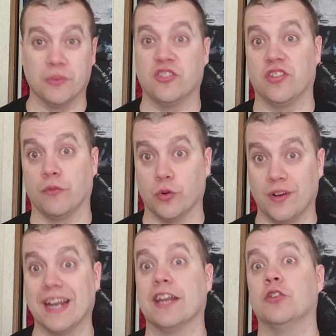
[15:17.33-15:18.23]
but she suffered
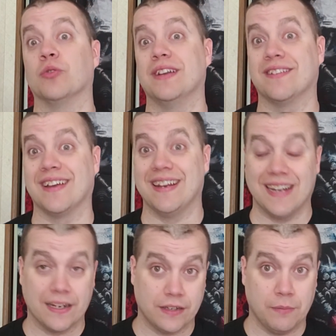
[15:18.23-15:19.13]
a neck injury, decided
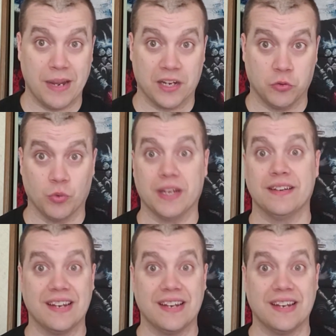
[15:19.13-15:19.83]
not to get back in the ring,